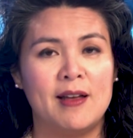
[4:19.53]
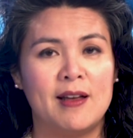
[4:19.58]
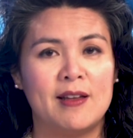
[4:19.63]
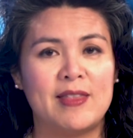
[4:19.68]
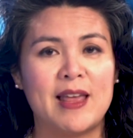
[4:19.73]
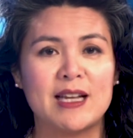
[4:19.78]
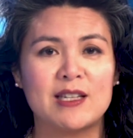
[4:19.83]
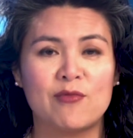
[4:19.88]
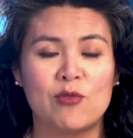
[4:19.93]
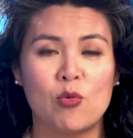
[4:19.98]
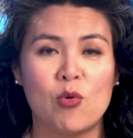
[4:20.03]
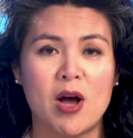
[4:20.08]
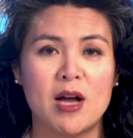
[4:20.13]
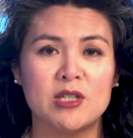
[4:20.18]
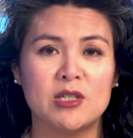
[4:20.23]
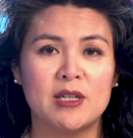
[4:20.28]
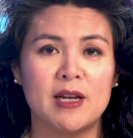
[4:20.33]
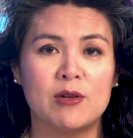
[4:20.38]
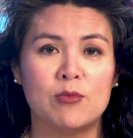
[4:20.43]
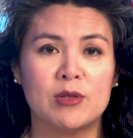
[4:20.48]
Thanks for
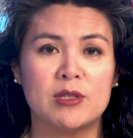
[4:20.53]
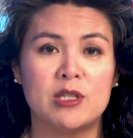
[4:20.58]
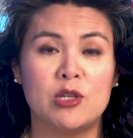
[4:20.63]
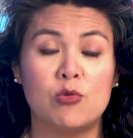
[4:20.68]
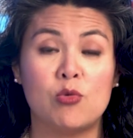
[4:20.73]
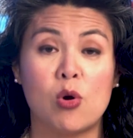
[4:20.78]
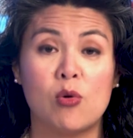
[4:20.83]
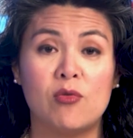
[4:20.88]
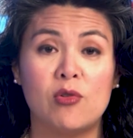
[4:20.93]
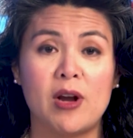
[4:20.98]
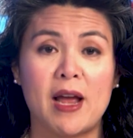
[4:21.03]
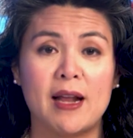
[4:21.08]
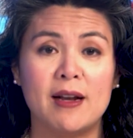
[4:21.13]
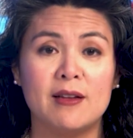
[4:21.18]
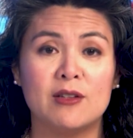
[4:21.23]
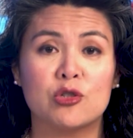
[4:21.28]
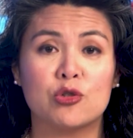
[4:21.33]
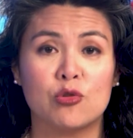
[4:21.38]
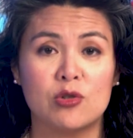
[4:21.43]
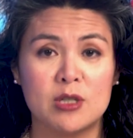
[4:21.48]
watching, and we'll see you over
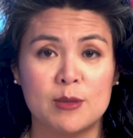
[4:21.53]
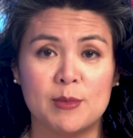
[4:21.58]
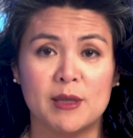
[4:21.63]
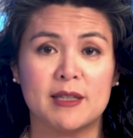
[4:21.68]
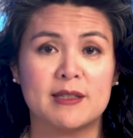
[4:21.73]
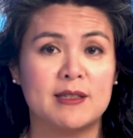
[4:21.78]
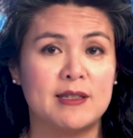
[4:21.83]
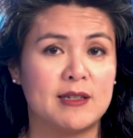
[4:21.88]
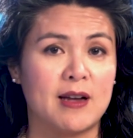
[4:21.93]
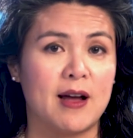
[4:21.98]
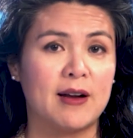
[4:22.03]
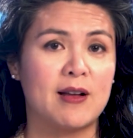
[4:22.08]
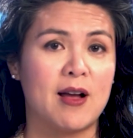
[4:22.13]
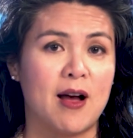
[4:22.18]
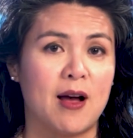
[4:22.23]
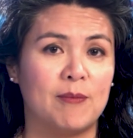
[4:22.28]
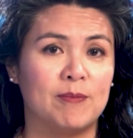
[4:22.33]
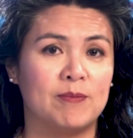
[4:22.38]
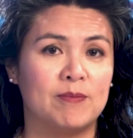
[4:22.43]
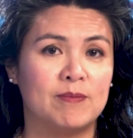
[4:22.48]
at
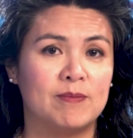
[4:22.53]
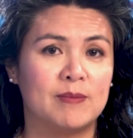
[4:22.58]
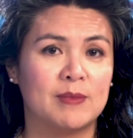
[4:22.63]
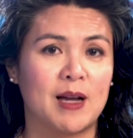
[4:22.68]
churchmilitant.com.